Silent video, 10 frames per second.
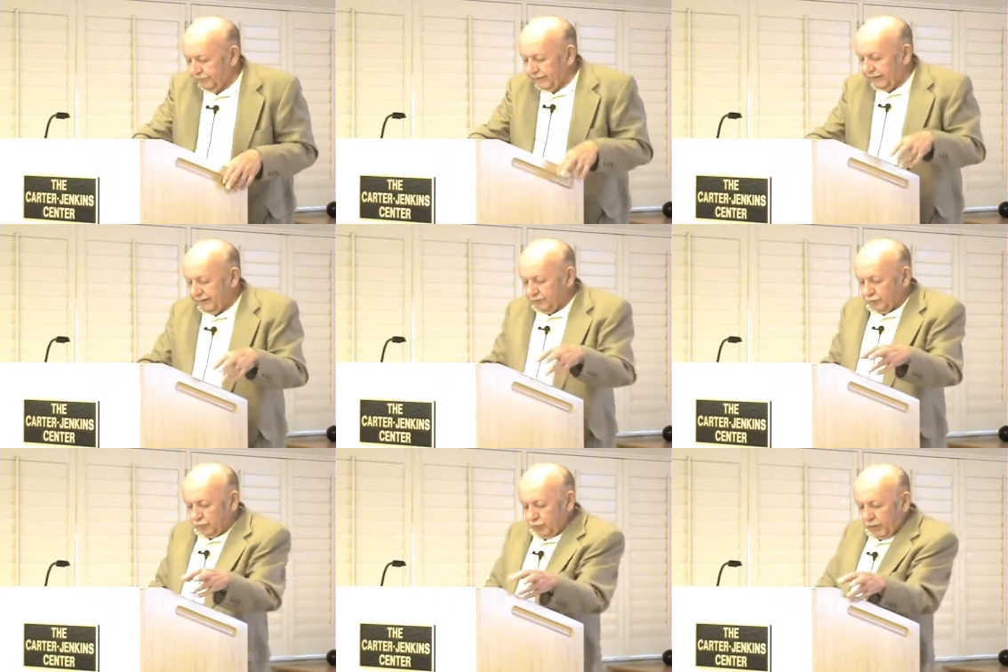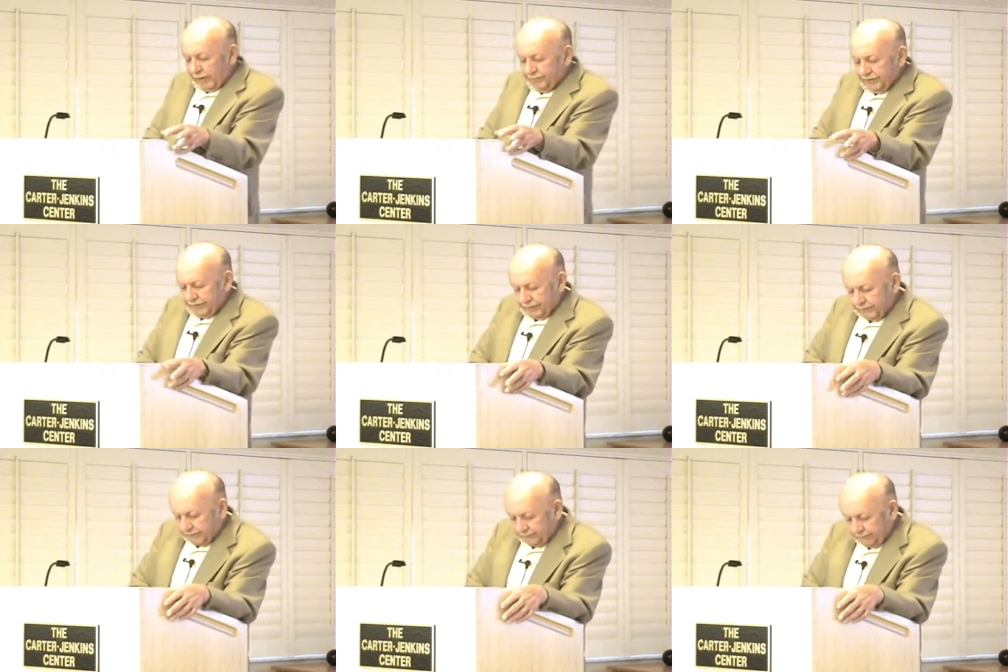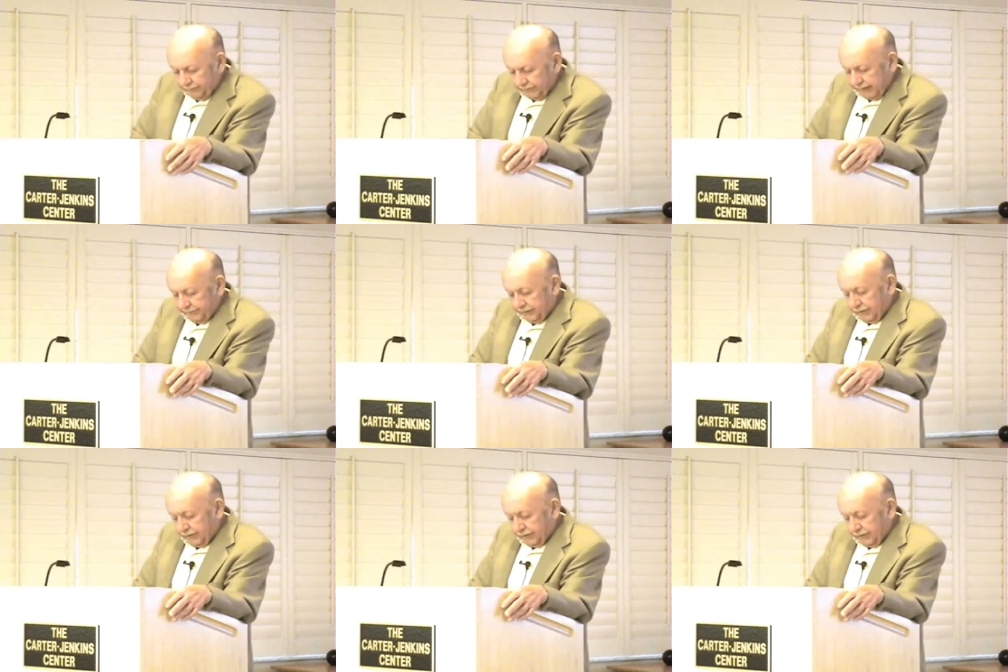there is no evidence that